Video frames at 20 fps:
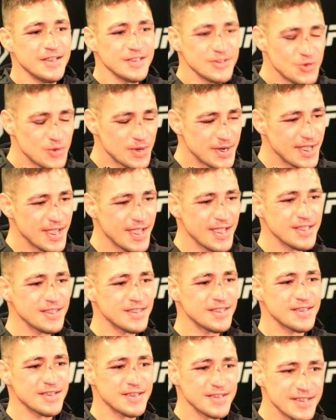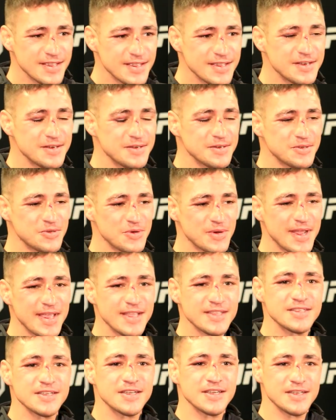28th, you know,
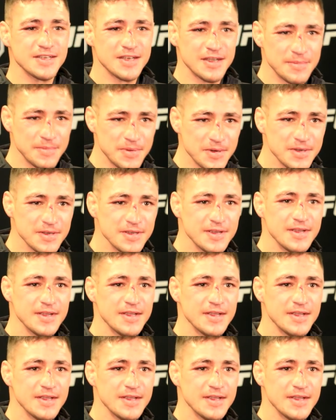28's a good number.